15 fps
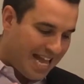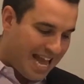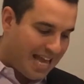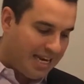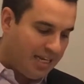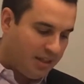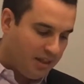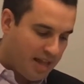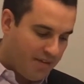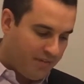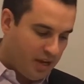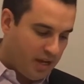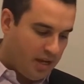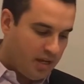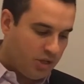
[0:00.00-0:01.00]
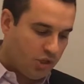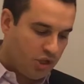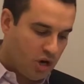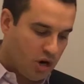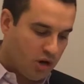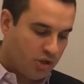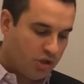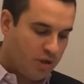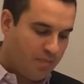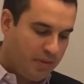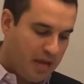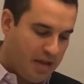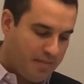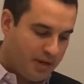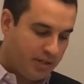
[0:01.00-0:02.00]
Any levy, charge,
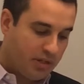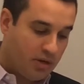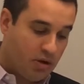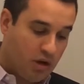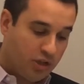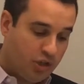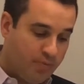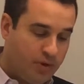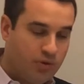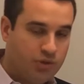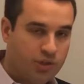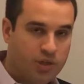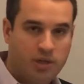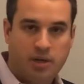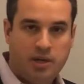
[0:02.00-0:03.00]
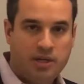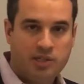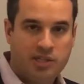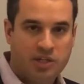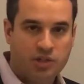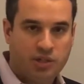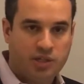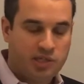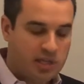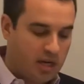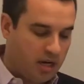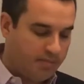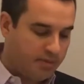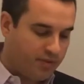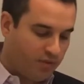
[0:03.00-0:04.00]
payment, contribution, essentially
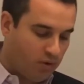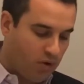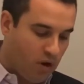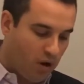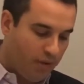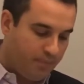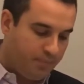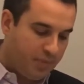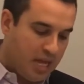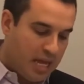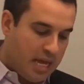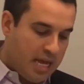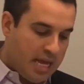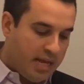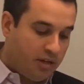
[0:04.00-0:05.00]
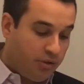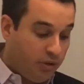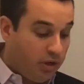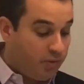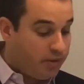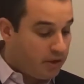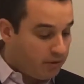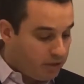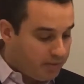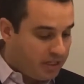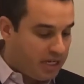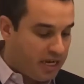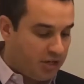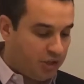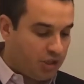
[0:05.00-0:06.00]
synonyms for all, including without
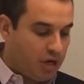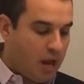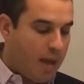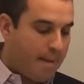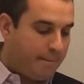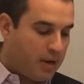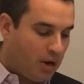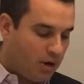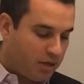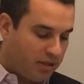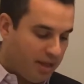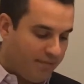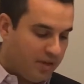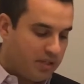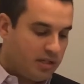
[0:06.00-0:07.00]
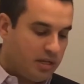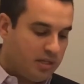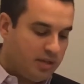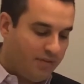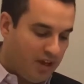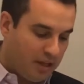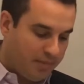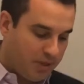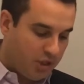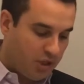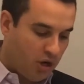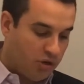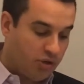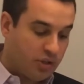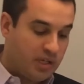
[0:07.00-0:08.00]
limitation, park levies, development
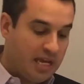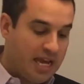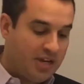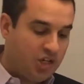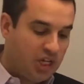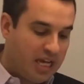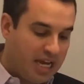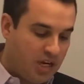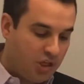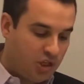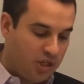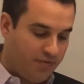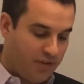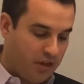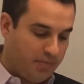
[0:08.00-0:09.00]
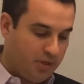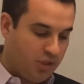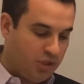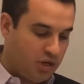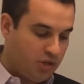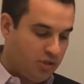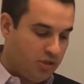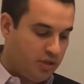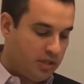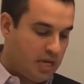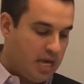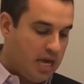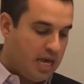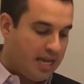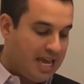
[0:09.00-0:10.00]
charges, education development charges,
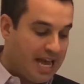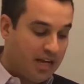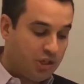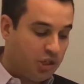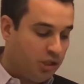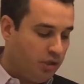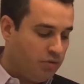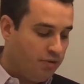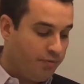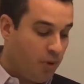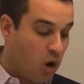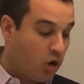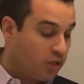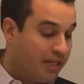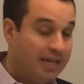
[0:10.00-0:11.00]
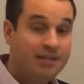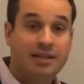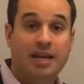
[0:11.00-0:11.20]
cash in lieu of parkland